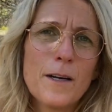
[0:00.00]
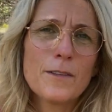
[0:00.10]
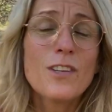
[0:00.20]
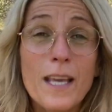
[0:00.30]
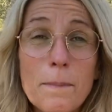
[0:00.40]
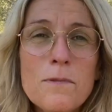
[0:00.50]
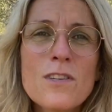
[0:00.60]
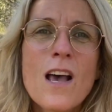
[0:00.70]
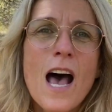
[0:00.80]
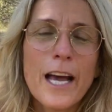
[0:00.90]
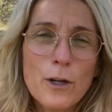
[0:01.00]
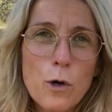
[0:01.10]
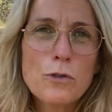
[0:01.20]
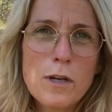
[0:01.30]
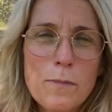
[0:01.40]
tips, and
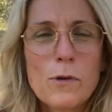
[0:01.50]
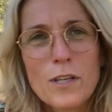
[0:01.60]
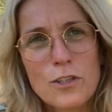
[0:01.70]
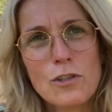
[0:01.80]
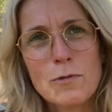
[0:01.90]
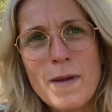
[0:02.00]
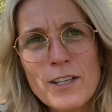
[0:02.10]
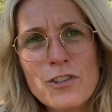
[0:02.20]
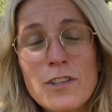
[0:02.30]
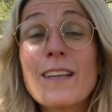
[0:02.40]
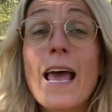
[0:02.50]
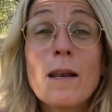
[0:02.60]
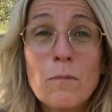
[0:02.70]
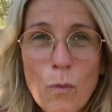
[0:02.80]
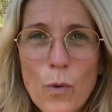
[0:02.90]
also the books I just mentioned, and
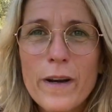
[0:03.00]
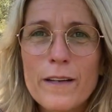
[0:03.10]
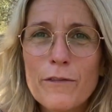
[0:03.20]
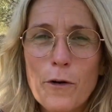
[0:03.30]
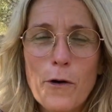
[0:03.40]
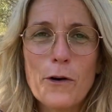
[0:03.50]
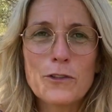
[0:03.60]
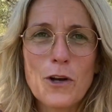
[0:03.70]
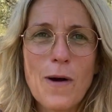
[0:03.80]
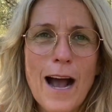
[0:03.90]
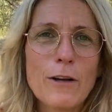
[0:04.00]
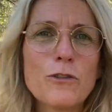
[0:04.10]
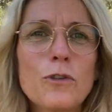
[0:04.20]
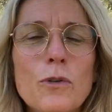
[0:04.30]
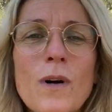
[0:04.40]
more info, also how
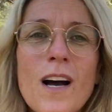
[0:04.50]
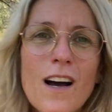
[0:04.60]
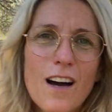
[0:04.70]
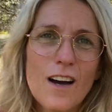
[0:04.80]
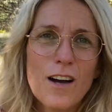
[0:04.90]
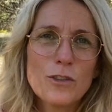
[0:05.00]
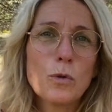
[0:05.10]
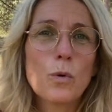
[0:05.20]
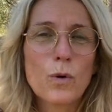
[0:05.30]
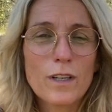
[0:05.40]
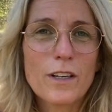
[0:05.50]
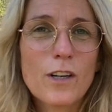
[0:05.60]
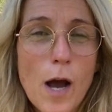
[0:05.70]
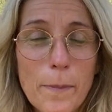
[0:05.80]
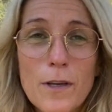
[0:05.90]
to order a
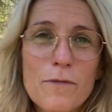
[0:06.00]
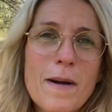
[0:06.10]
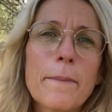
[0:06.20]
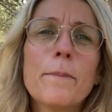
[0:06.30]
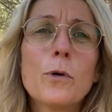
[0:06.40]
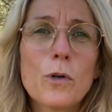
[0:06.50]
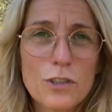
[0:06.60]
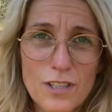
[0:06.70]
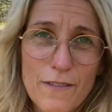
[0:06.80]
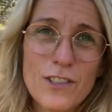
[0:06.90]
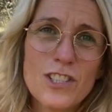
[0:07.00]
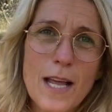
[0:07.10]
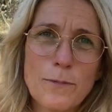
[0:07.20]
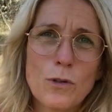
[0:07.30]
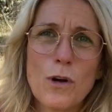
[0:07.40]
copy of my book 7
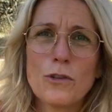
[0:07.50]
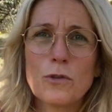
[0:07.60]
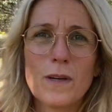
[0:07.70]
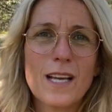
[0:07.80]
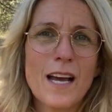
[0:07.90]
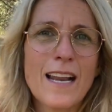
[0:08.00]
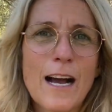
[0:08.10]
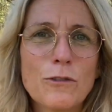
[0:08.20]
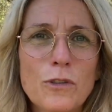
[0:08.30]
Steps to Costa Rica, and how